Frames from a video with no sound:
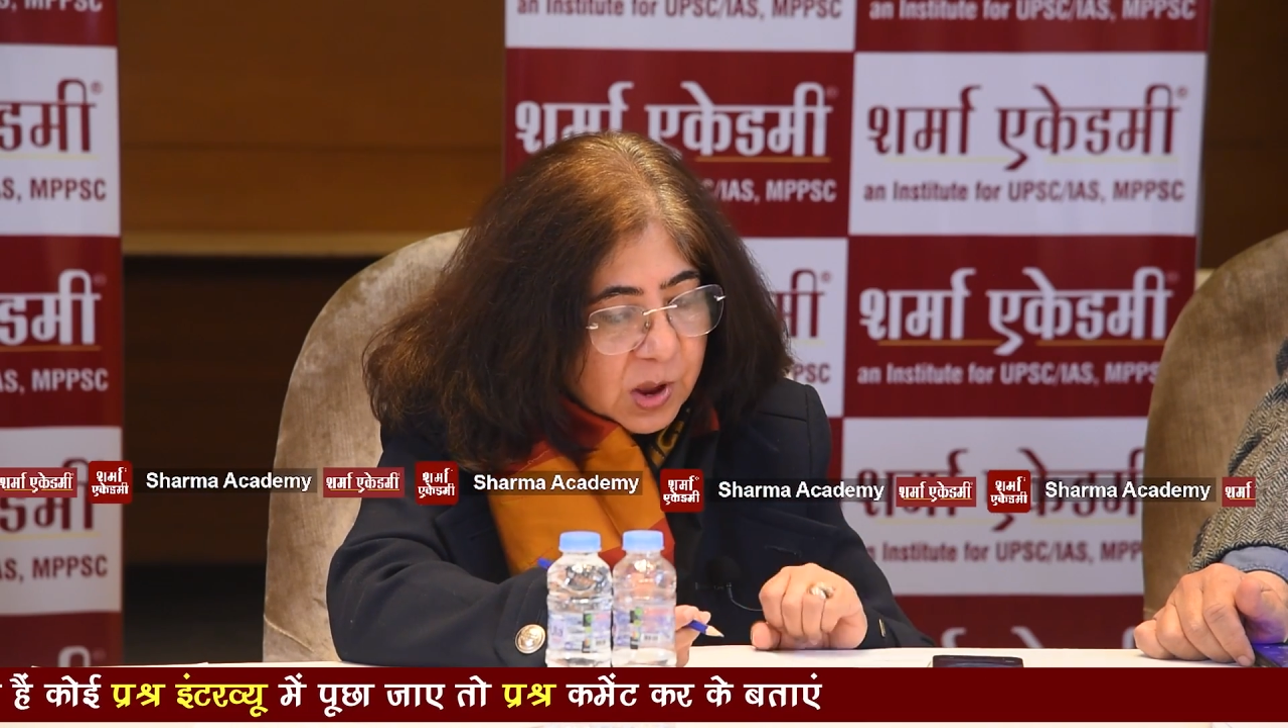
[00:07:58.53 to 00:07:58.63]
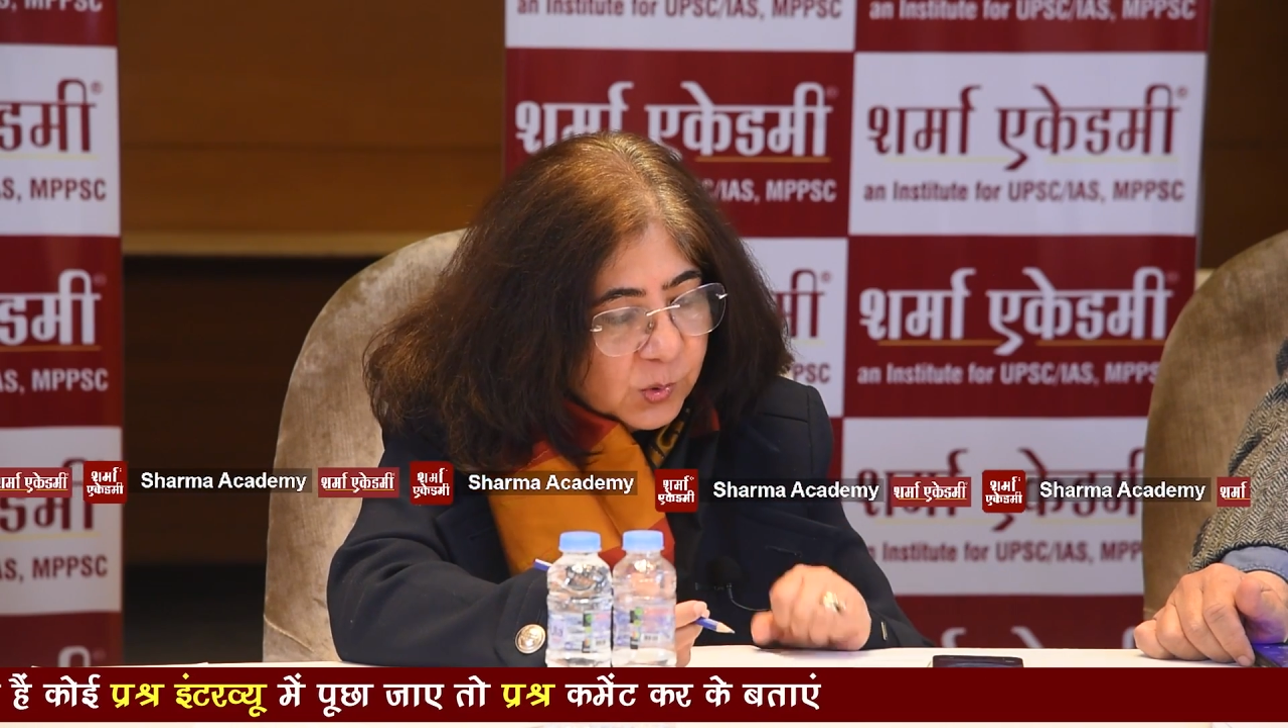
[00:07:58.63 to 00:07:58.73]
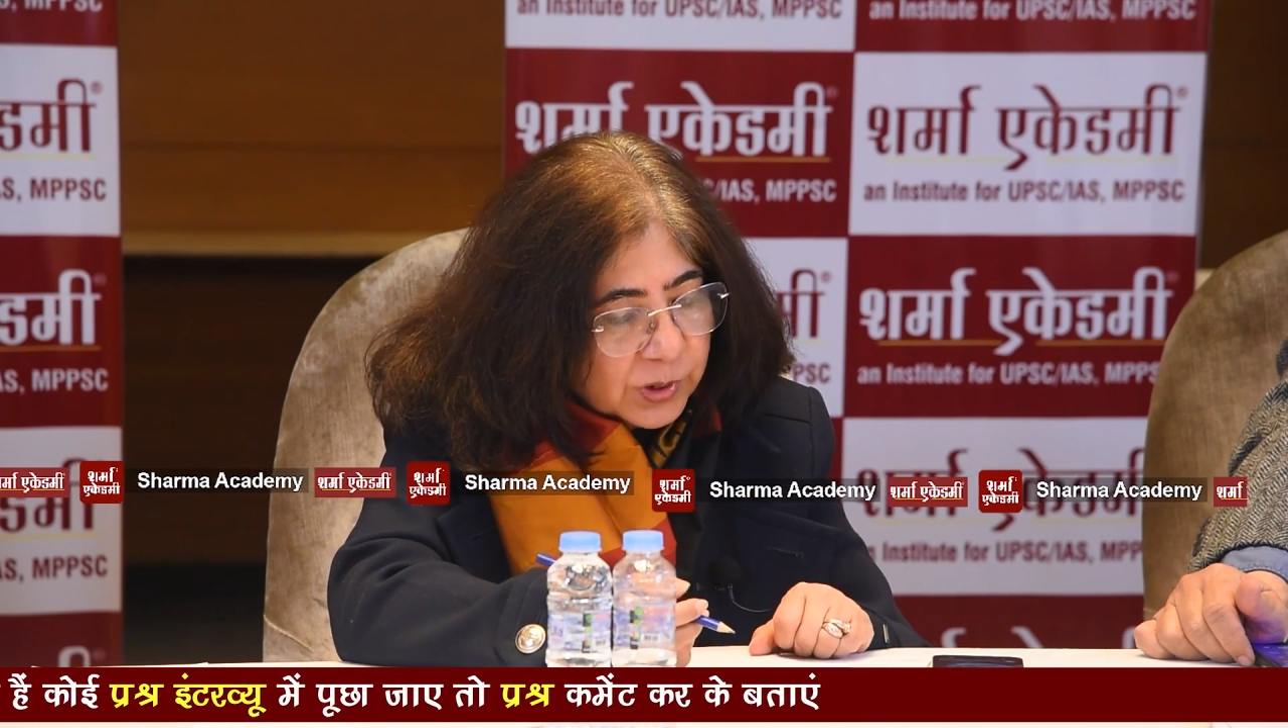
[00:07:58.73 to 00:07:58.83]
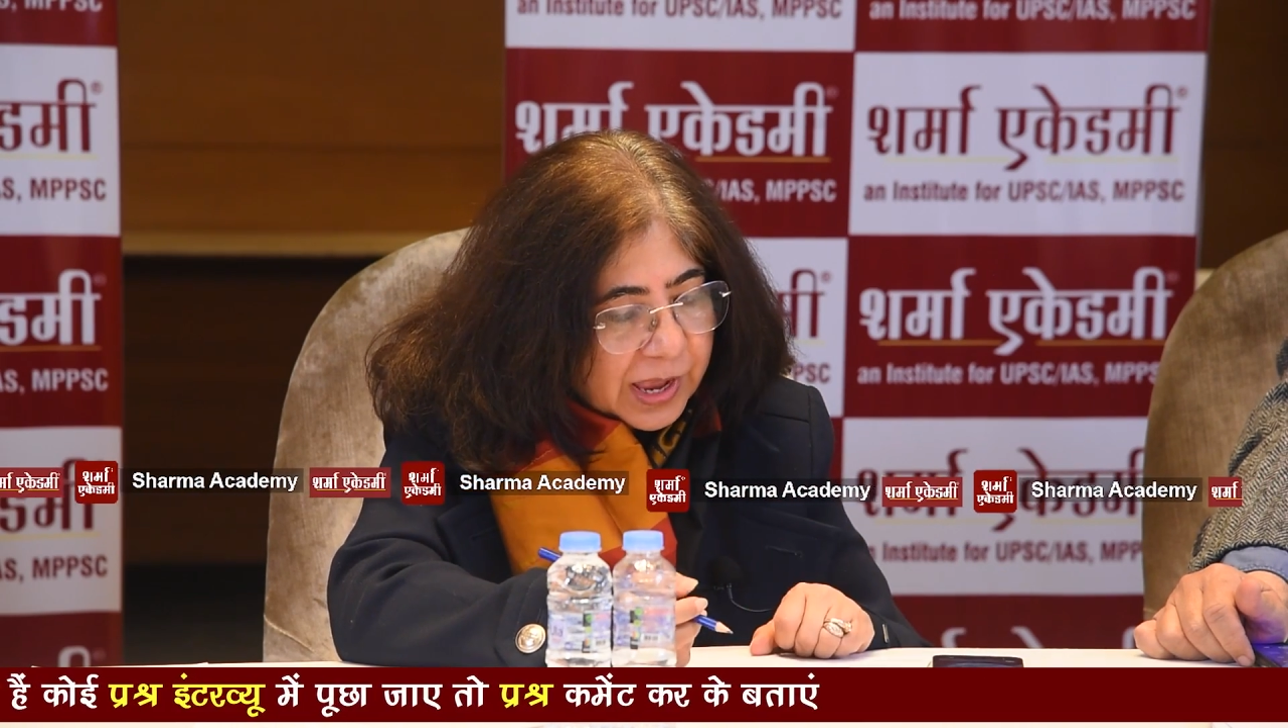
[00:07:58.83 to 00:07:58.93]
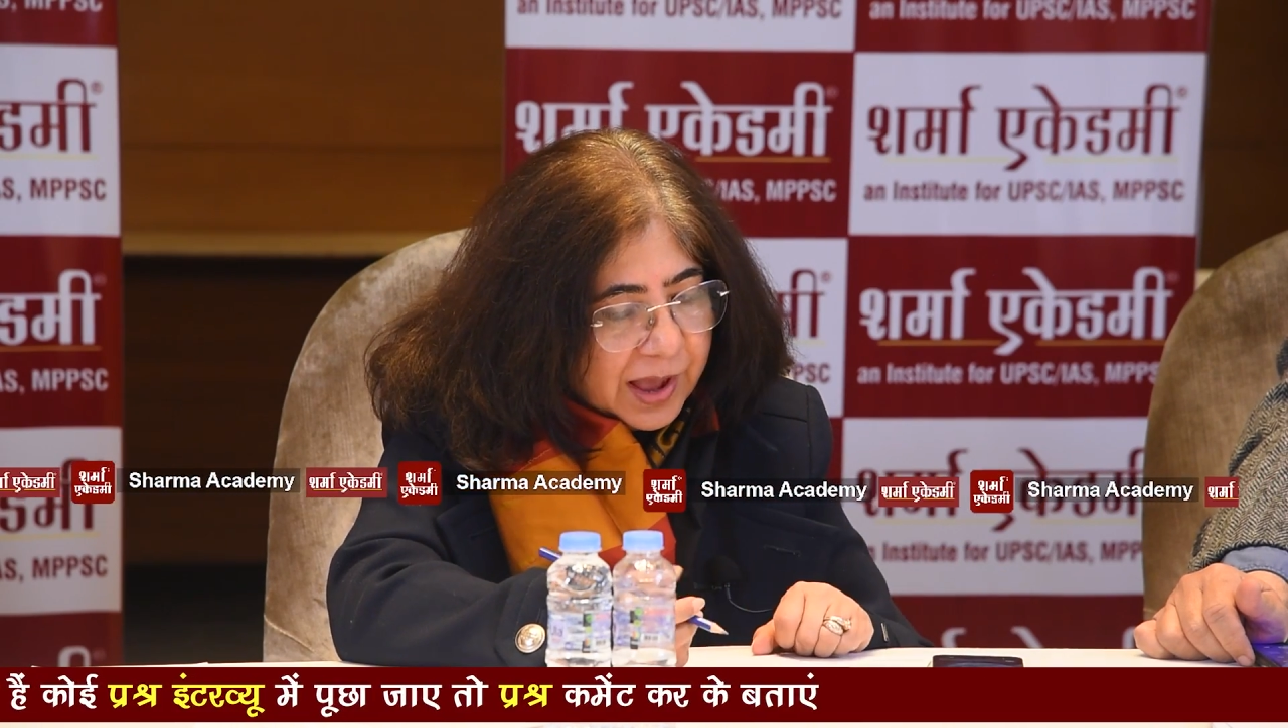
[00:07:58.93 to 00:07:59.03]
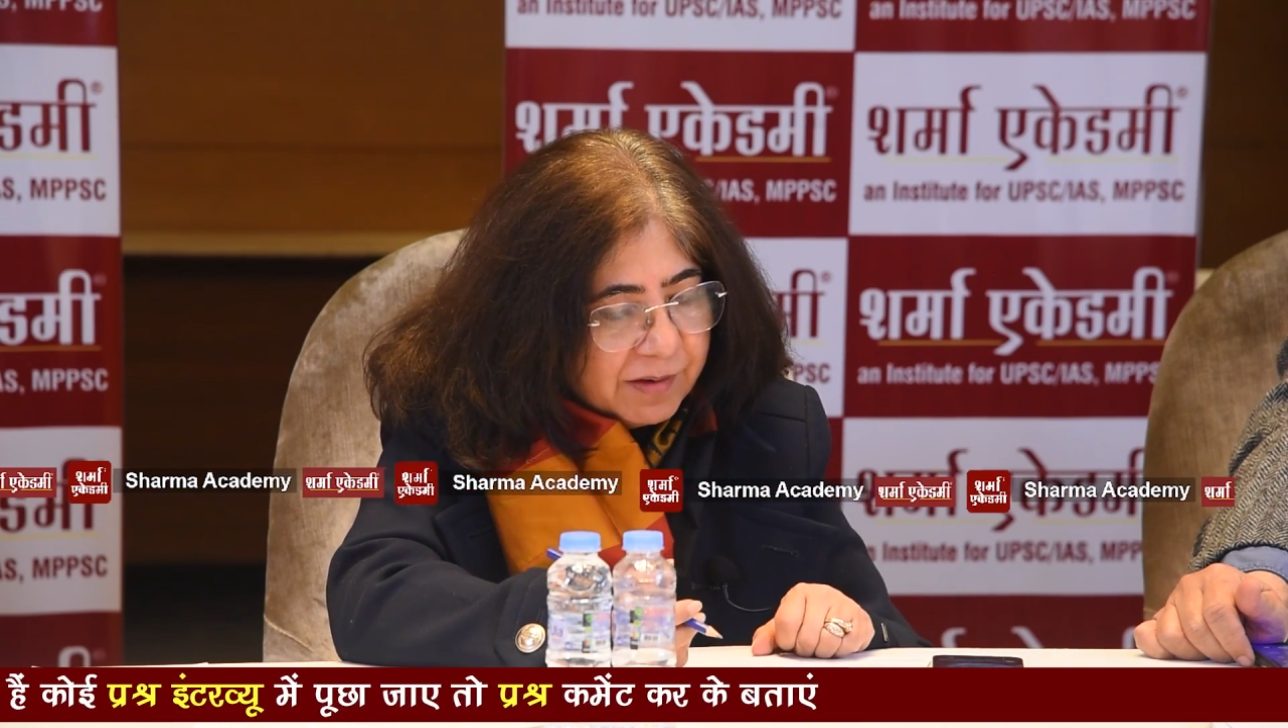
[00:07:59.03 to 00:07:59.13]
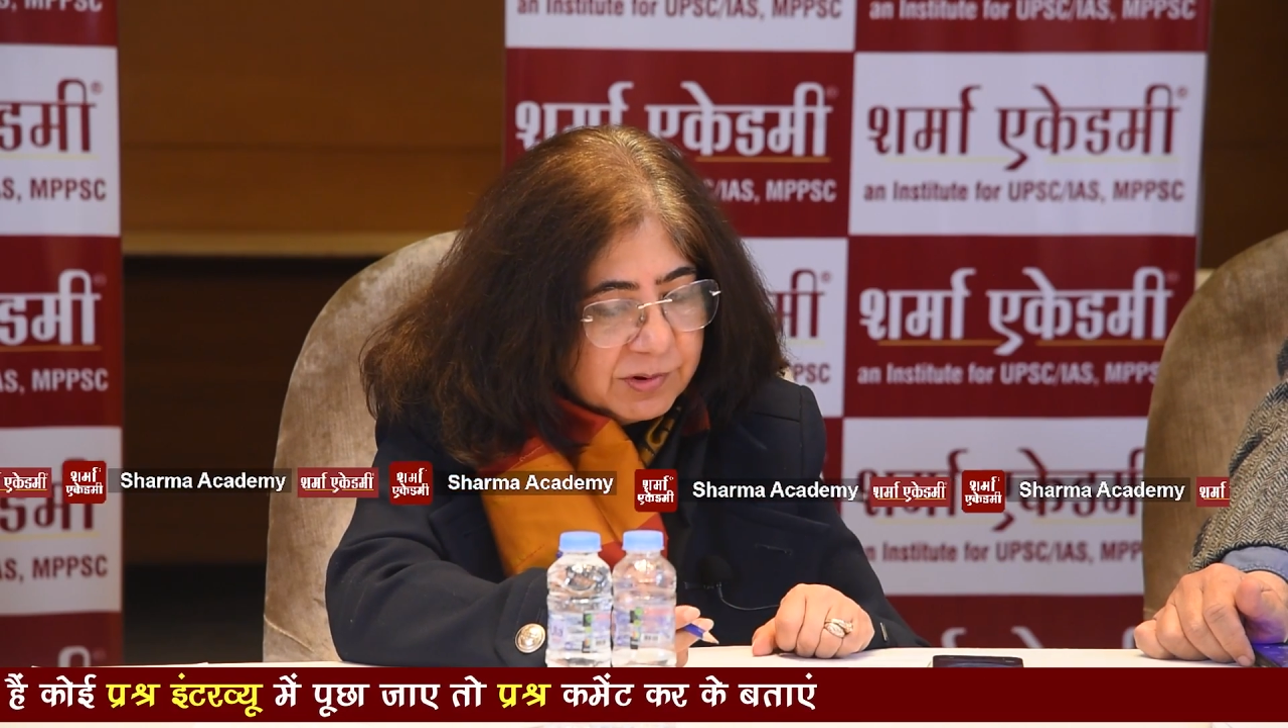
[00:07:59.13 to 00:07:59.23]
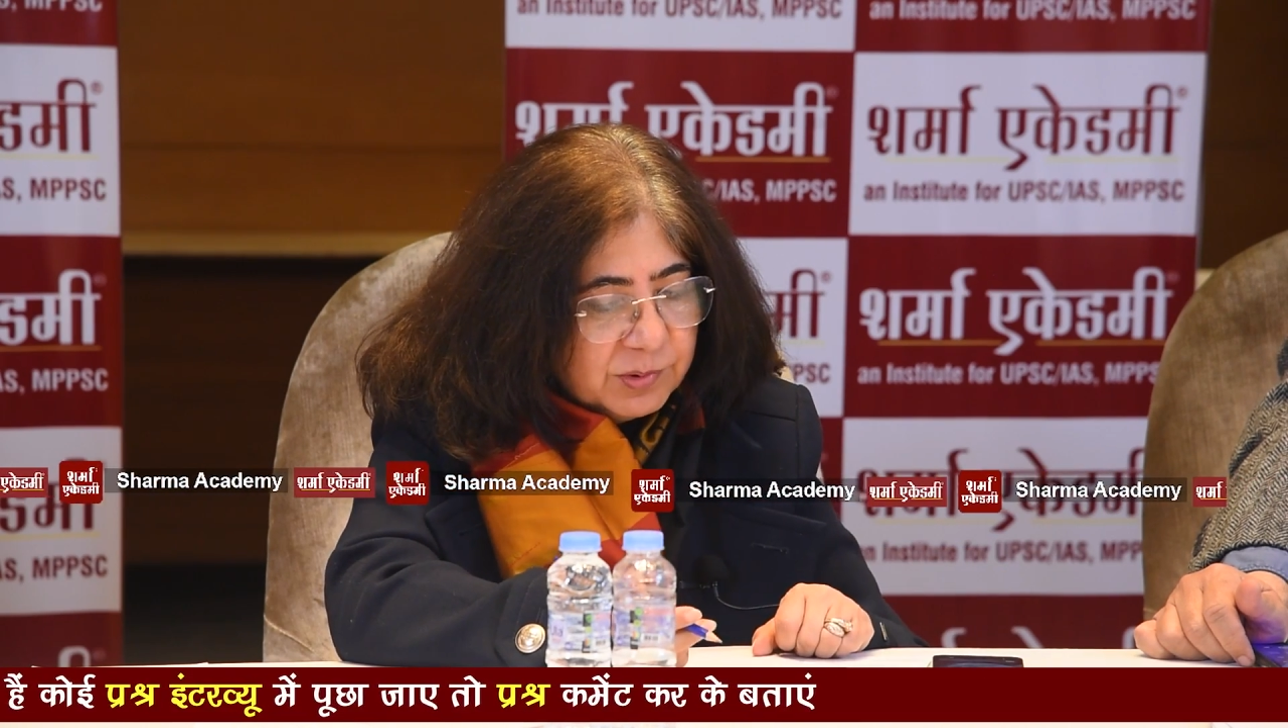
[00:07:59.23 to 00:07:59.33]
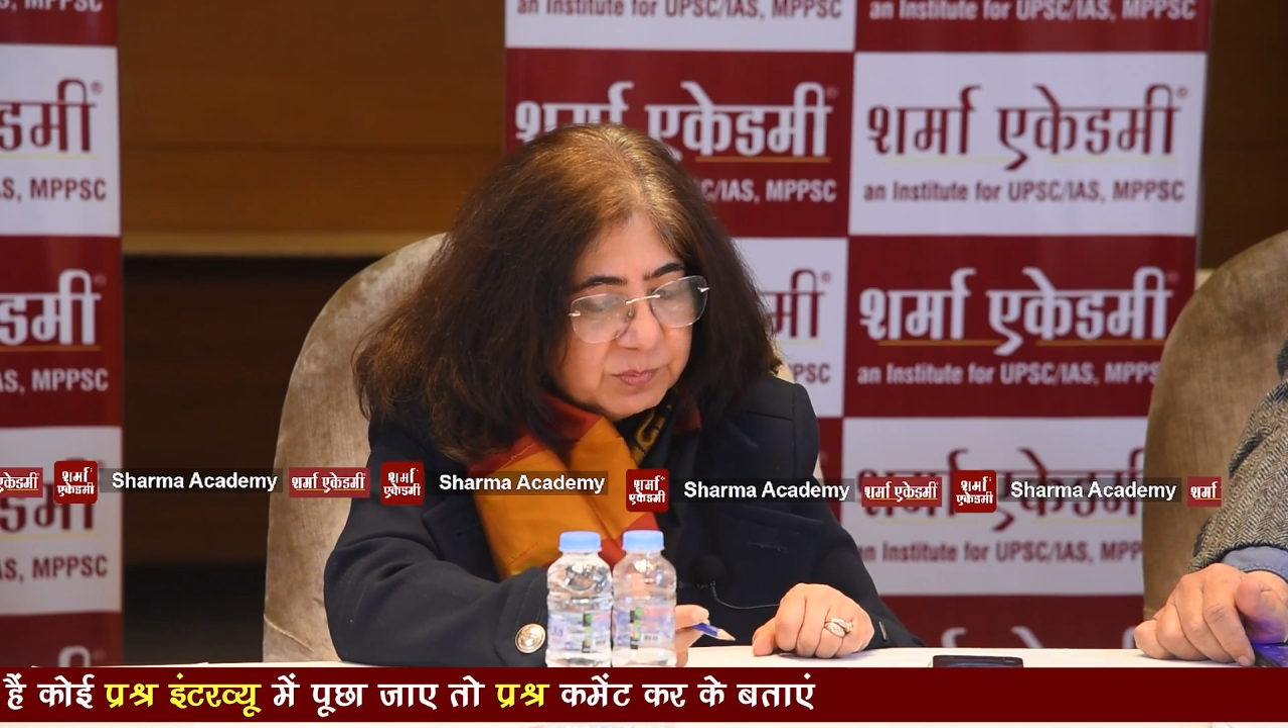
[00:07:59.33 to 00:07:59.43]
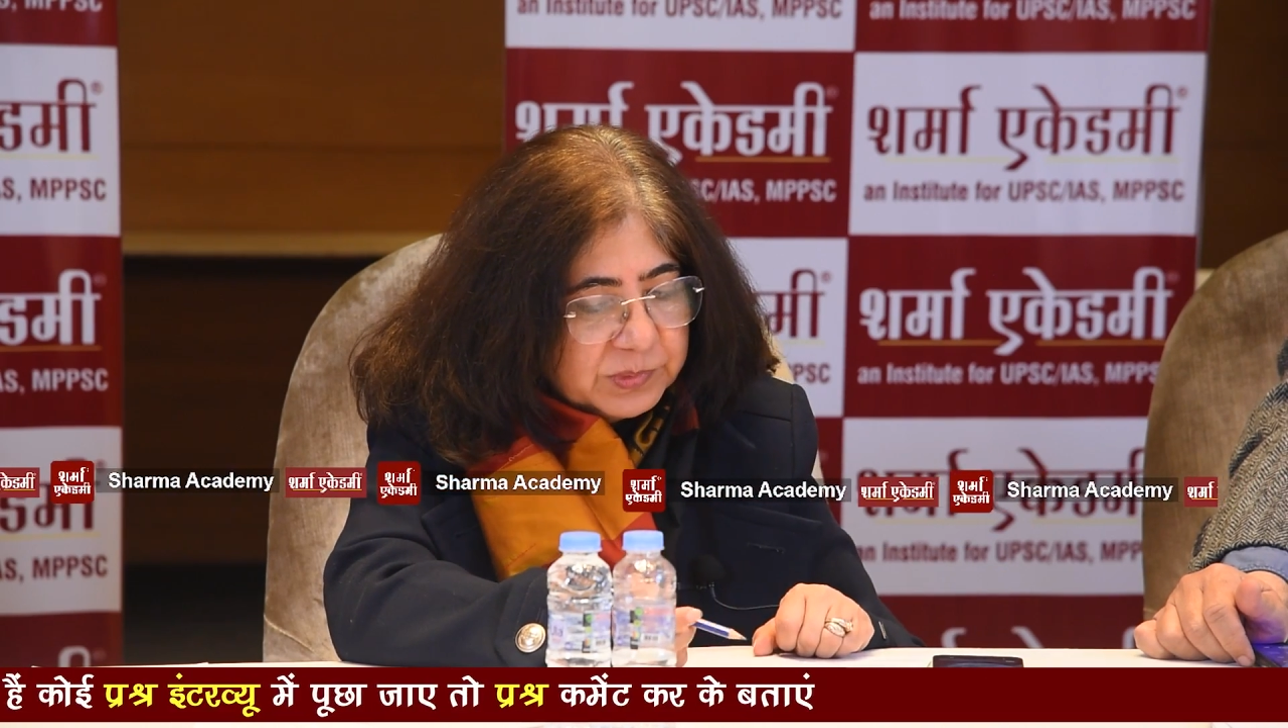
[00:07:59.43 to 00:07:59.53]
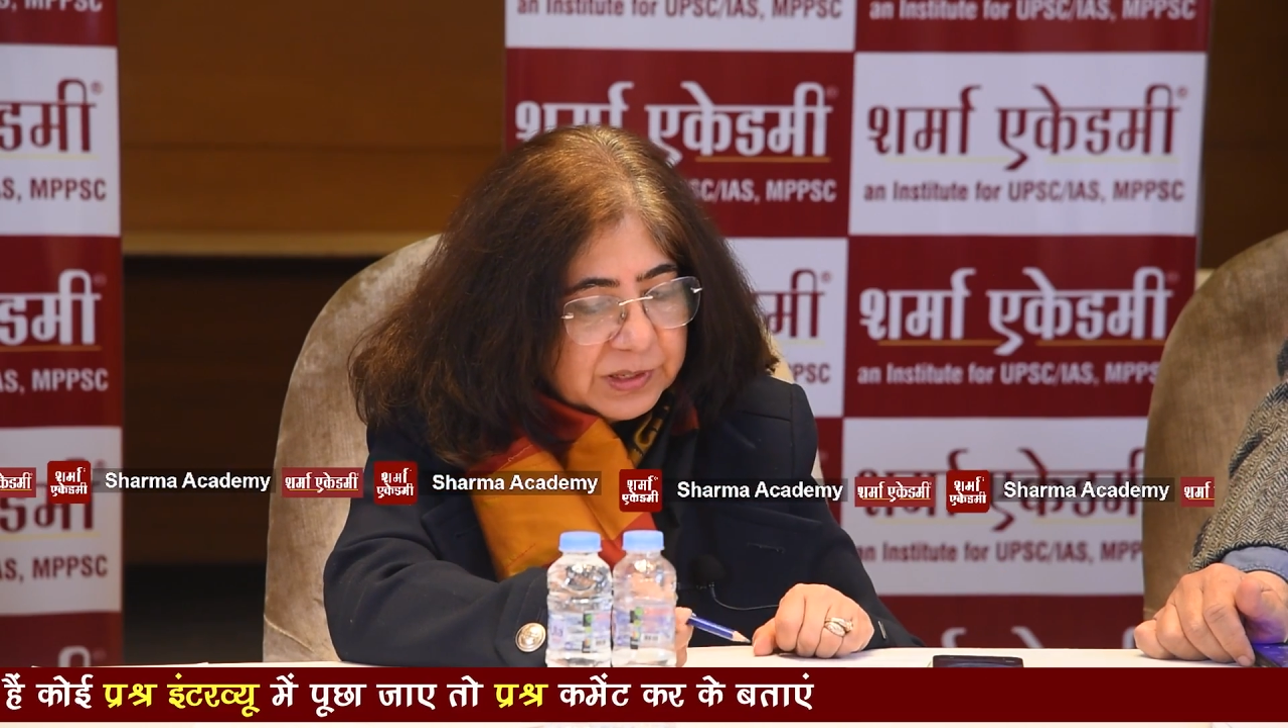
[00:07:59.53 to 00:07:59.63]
Okay, have you,